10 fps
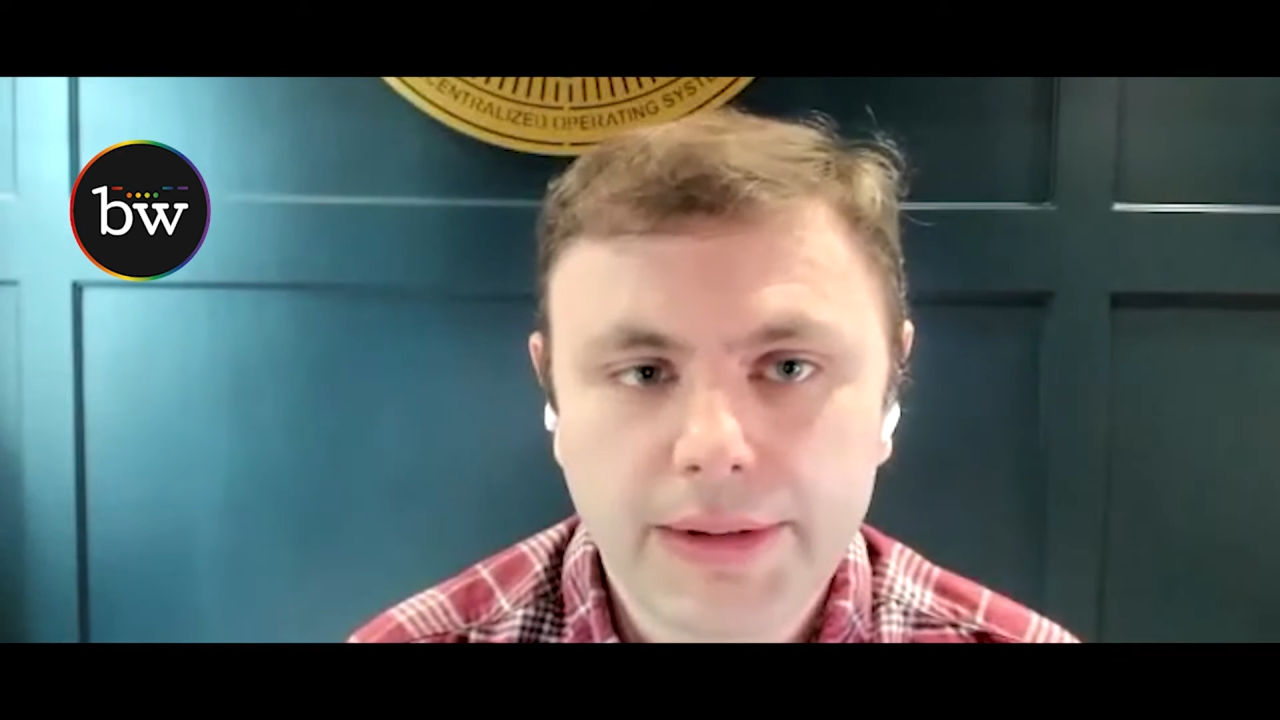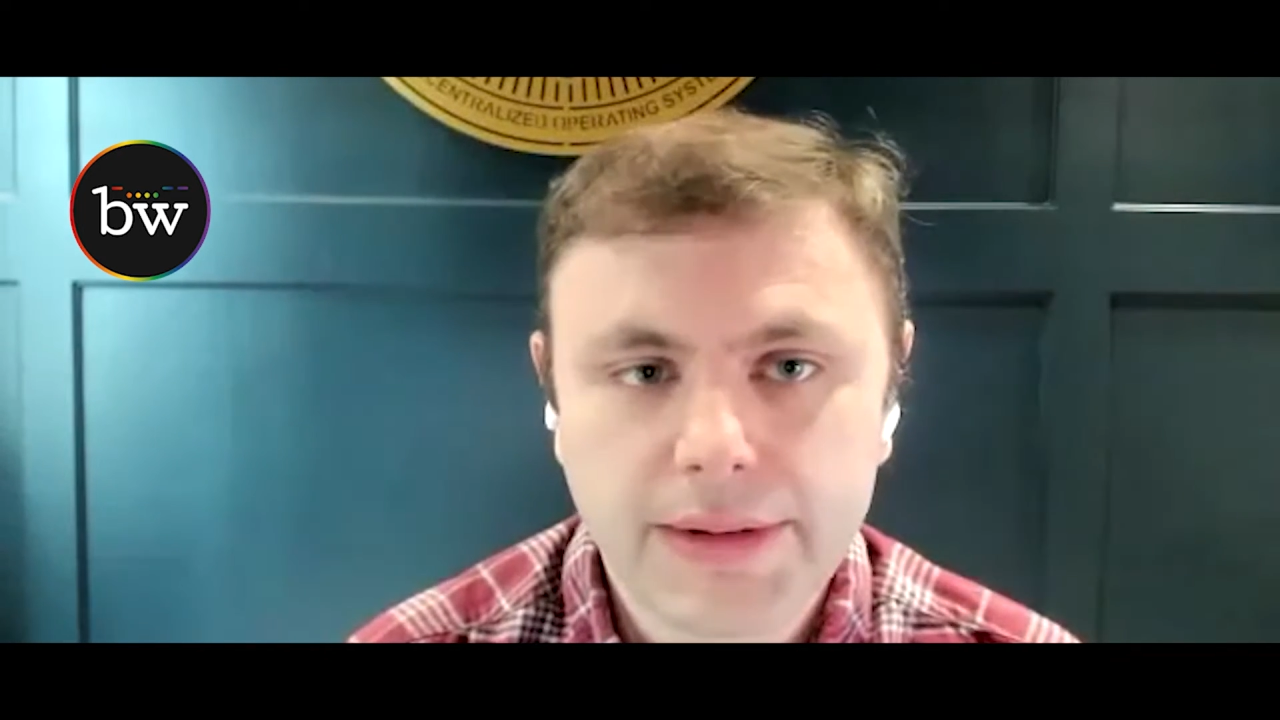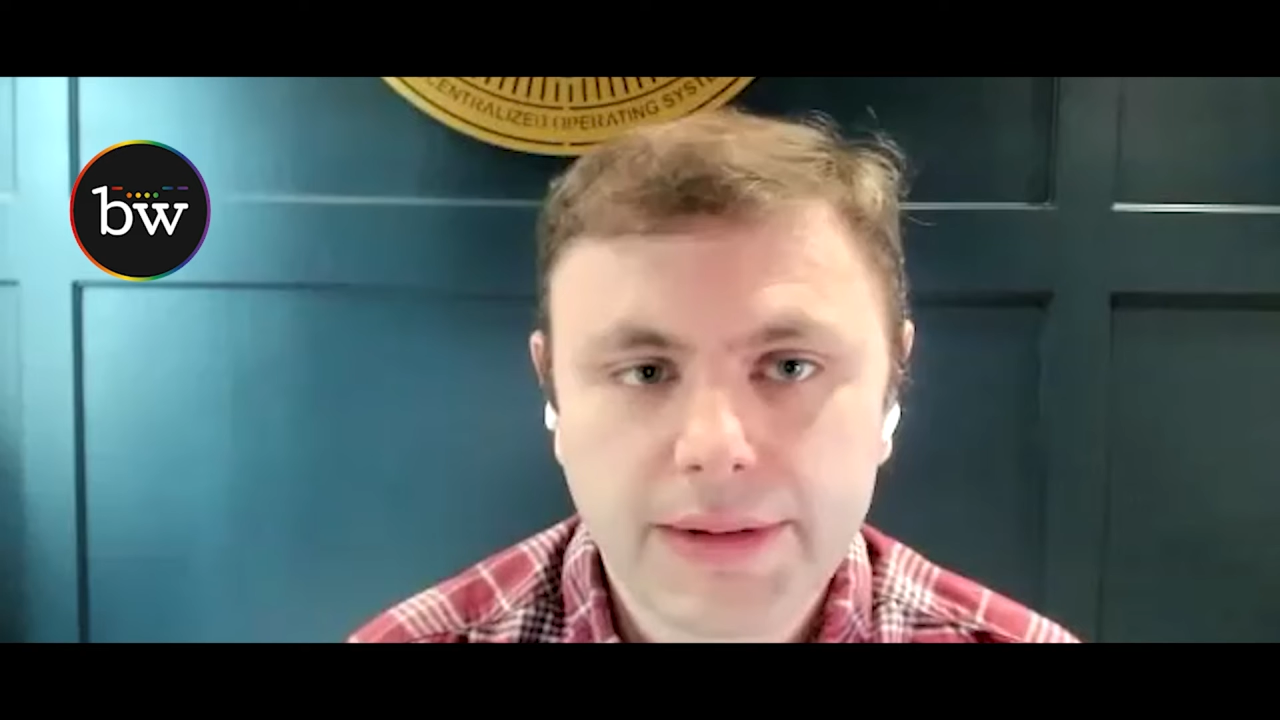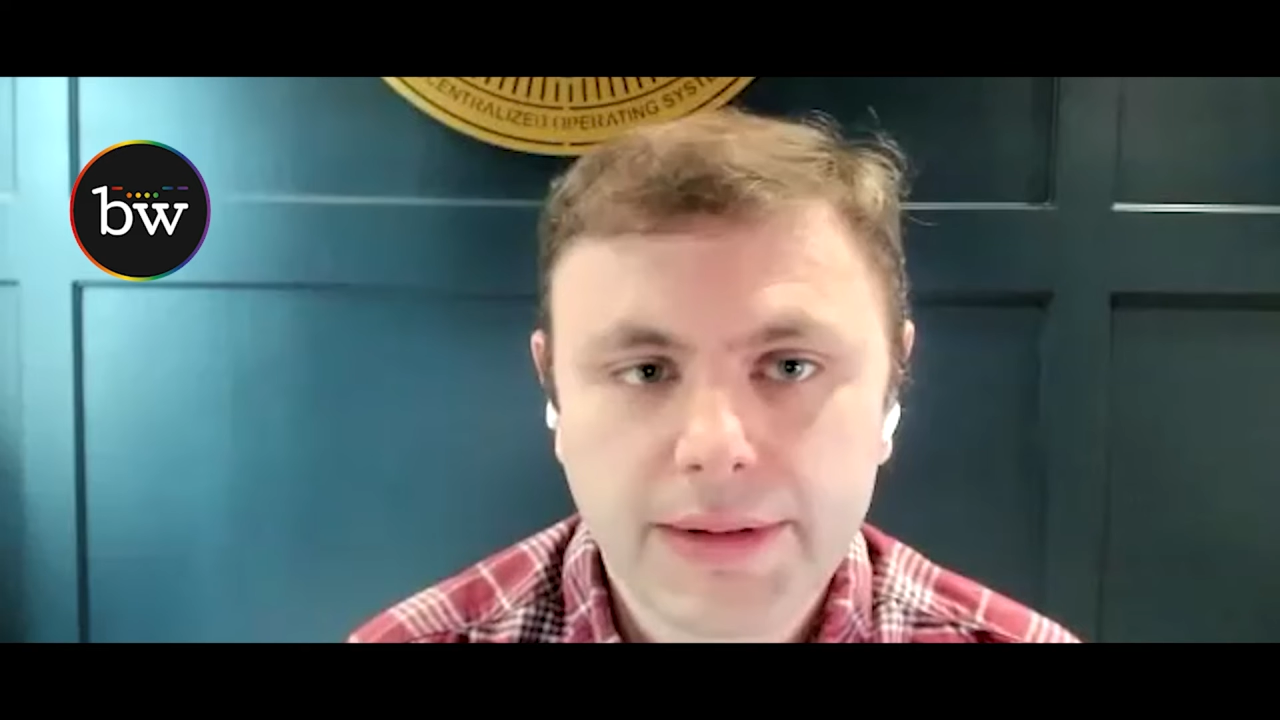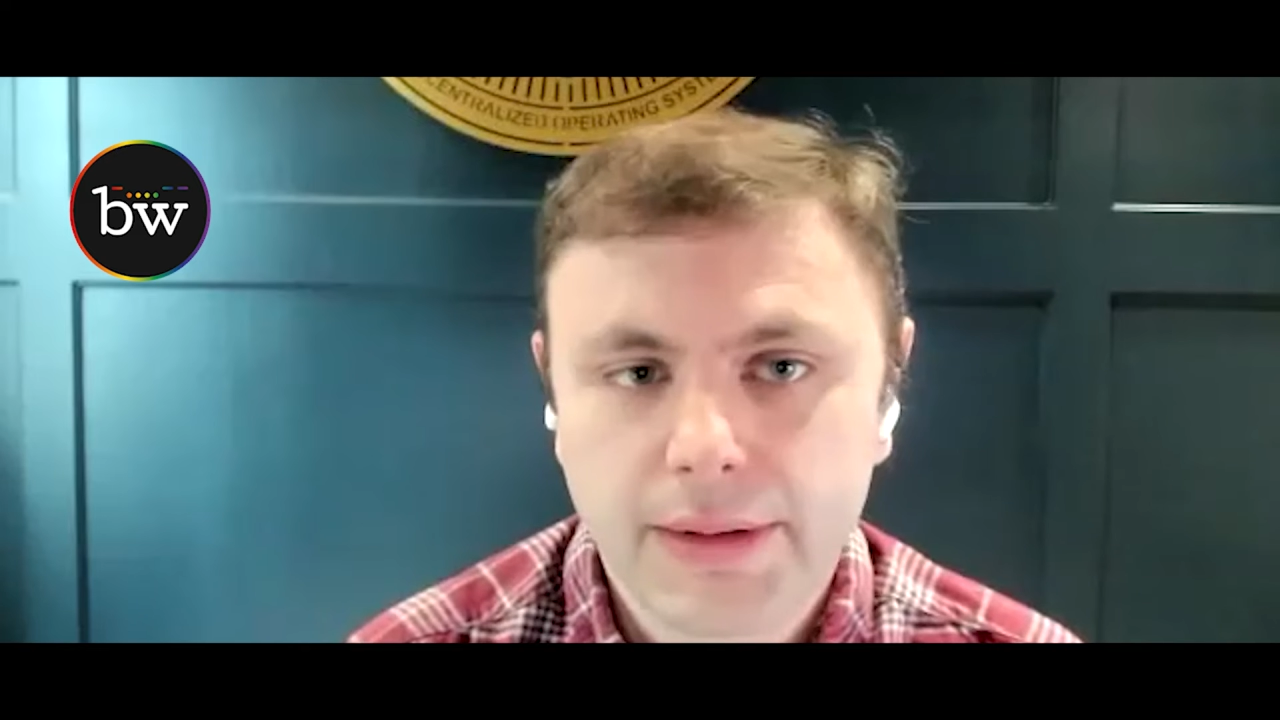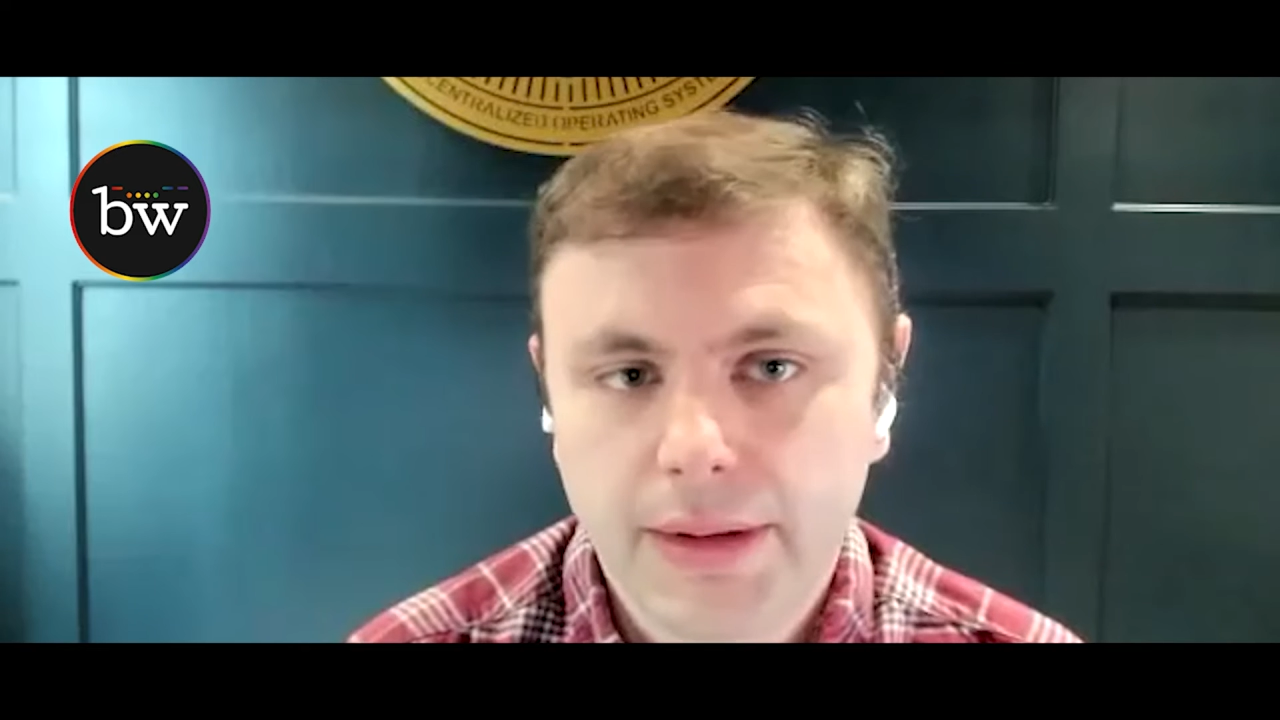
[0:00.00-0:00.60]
it's